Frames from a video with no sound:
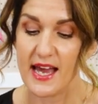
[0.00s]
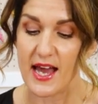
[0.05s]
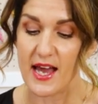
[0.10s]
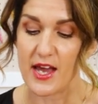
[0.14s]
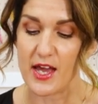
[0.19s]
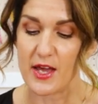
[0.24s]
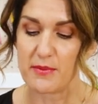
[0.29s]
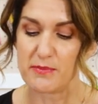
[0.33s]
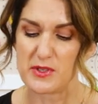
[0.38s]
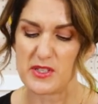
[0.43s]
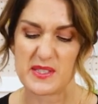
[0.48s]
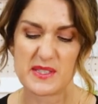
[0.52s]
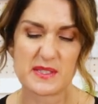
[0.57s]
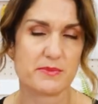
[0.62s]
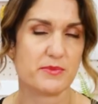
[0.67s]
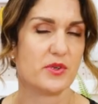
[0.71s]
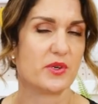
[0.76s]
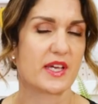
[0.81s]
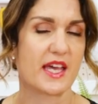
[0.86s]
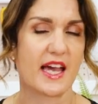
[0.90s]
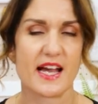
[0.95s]
um, just a
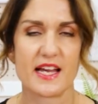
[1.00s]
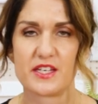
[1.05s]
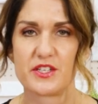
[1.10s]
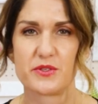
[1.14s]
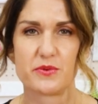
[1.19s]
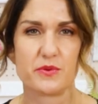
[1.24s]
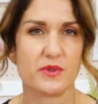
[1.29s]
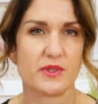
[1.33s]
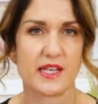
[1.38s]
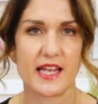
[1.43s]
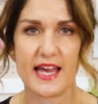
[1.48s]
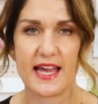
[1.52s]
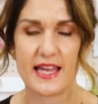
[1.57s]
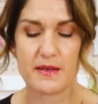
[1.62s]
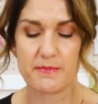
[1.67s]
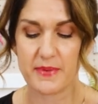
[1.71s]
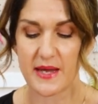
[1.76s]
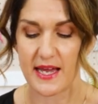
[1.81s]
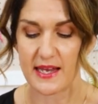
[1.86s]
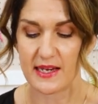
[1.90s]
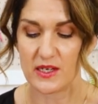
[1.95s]
more casual
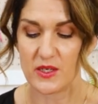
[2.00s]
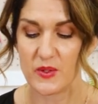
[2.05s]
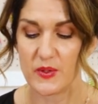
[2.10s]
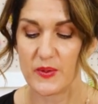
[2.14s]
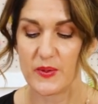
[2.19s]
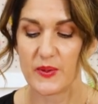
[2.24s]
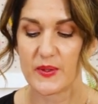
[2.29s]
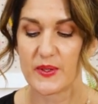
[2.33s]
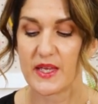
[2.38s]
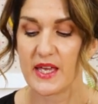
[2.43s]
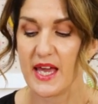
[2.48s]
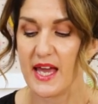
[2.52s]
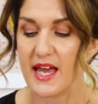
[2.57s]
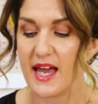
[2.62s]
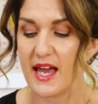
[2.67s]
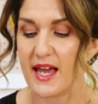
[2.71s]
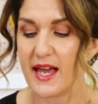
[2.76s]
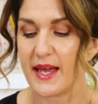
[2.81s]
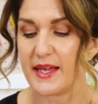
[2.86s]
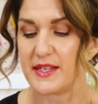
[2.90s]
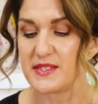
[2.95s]
laid back look,
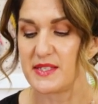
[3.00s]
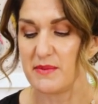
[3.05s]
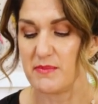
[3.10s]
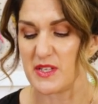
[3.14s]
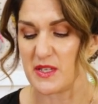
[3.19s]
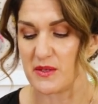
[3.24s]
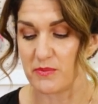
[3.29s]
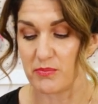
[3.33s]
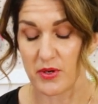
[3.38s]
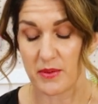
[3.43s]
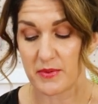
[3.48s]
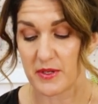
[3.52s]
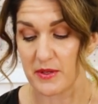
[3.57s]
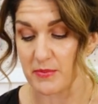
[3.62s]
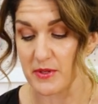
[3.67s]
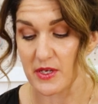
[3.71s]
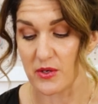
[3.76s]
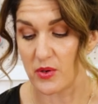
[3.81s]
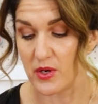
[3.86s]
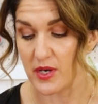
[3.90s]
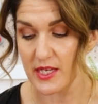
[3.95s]
uh, something that would probably
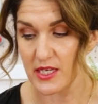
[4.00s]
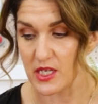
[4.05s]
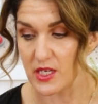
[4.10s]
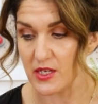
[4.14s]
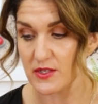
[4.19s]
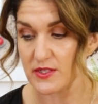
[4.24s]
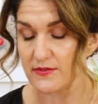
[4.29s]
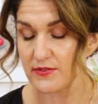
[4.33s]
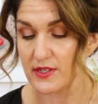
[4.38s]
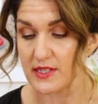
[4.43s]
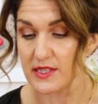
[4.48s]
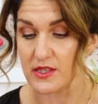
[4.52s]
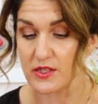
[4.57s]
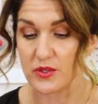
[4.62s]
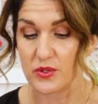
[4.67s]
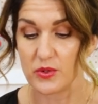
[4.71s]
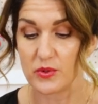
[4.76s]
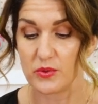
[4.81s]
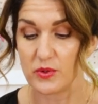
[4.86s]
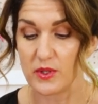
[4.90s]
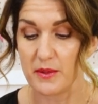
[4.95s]
be quite useful in the
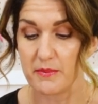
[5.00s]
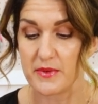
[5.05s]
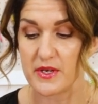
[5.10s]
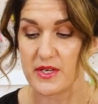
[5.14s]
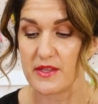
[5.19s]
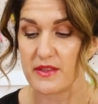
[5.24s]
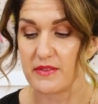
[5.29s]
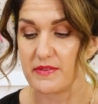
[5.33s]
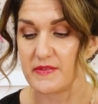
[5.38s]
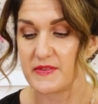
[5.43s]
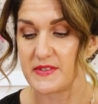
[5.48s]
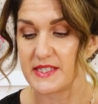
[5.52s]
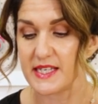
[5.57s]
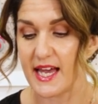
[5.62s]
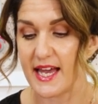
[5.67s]
cooler months.